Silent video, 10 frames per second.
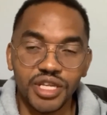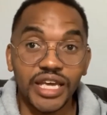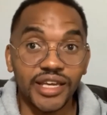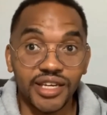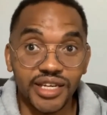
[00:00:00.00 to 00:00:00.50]

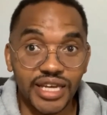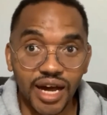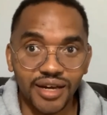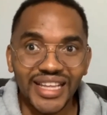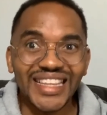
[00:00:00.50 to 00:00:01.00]
He did
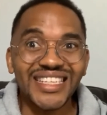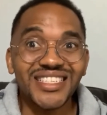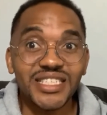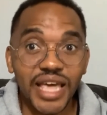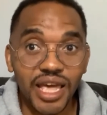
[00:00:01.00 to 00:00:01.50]
not. The
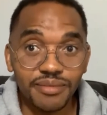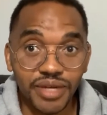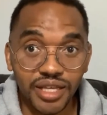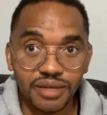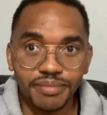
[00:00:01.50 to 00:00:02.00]
same
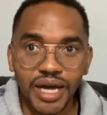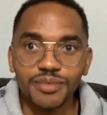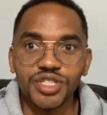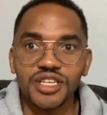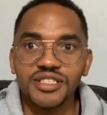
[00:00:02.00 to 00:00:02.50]
day, the Bible
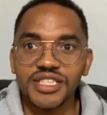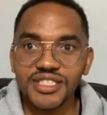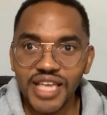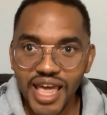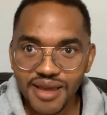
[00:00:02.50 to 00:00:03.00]
says the
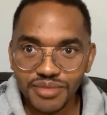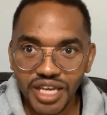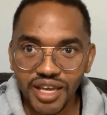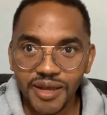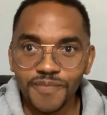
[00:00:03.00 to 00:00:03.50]
same
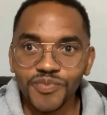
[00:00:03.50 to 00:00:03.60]
day,